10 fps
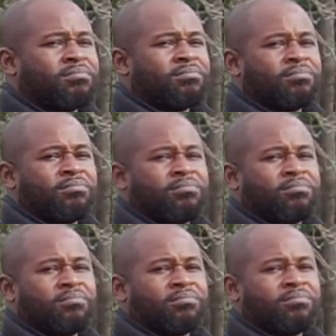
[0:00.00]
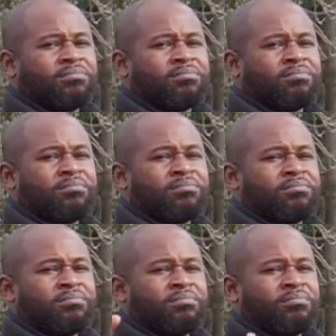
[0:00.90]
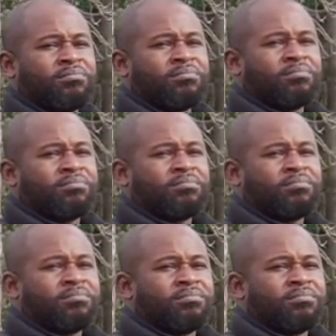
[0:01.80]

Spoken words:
(silent)